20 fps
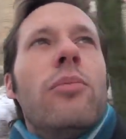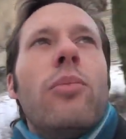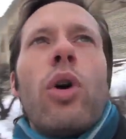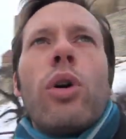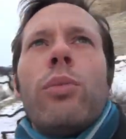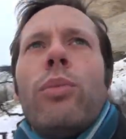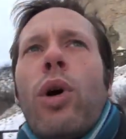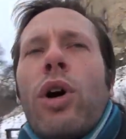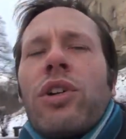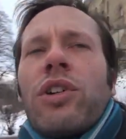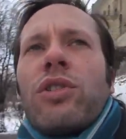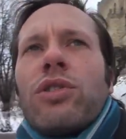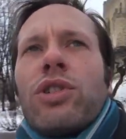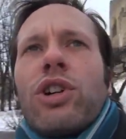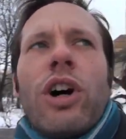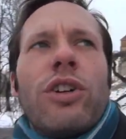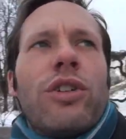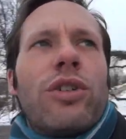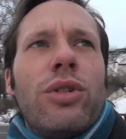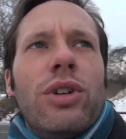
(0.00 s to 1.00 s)
more modern
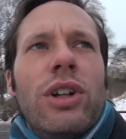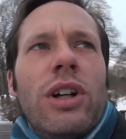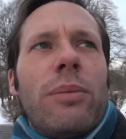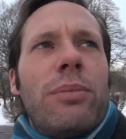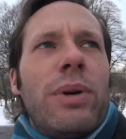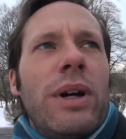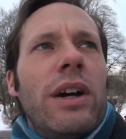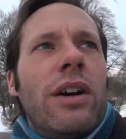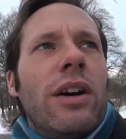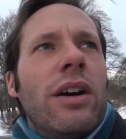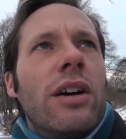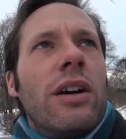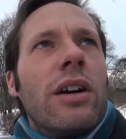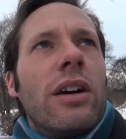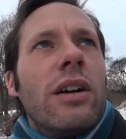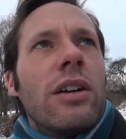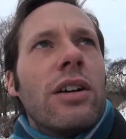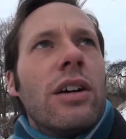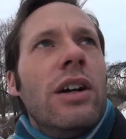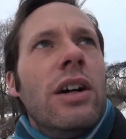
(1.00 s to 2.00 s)
country up here
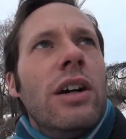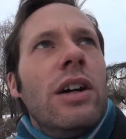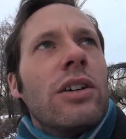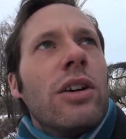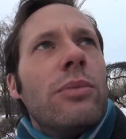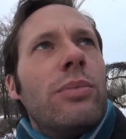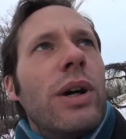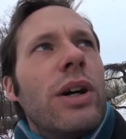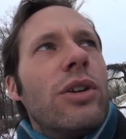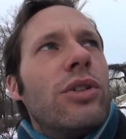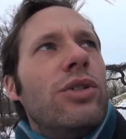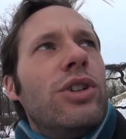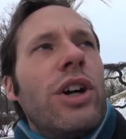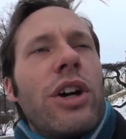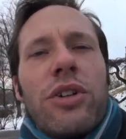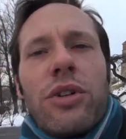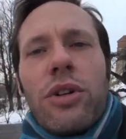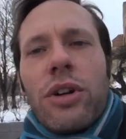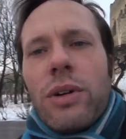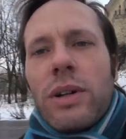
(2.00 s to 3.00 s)
compared to the
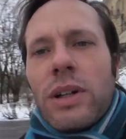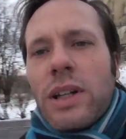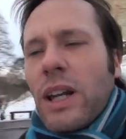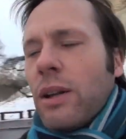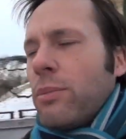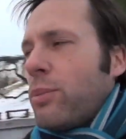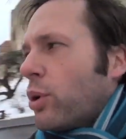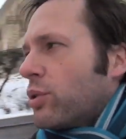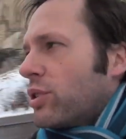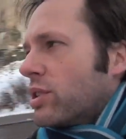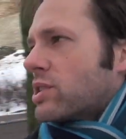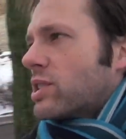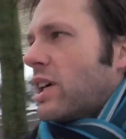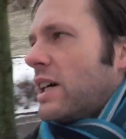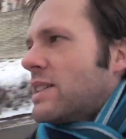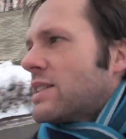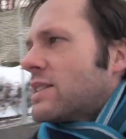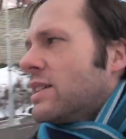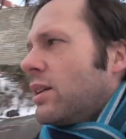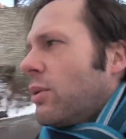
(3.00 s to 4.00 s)
other kind of Baltic
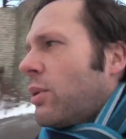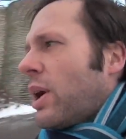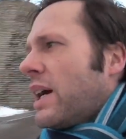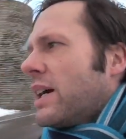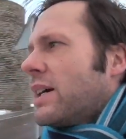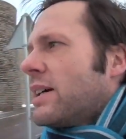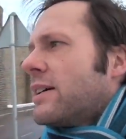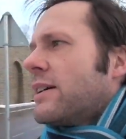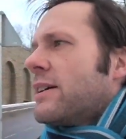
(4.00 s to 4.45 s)
states in a way.